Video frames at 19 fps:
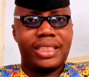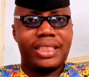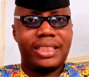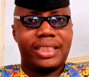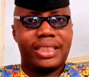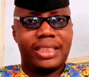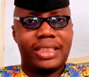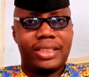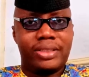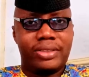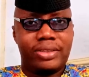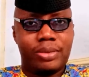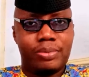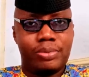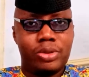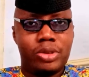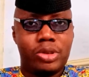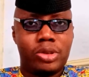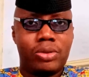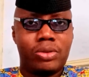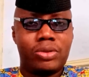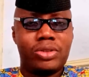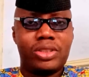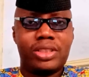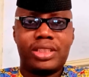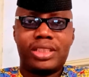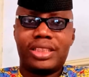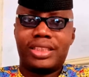distribution
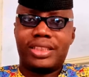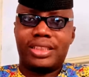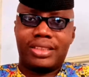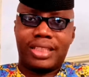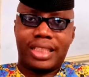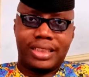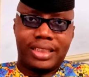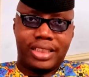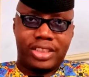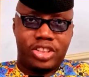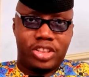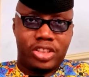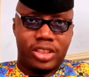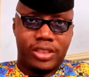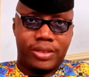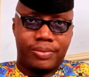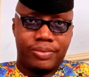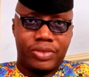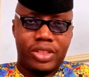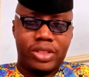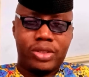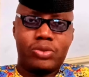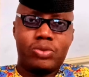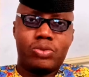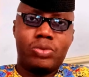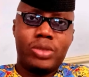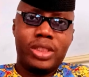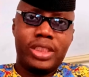strategy,
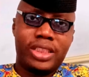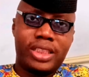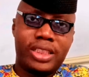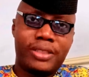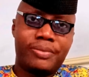in which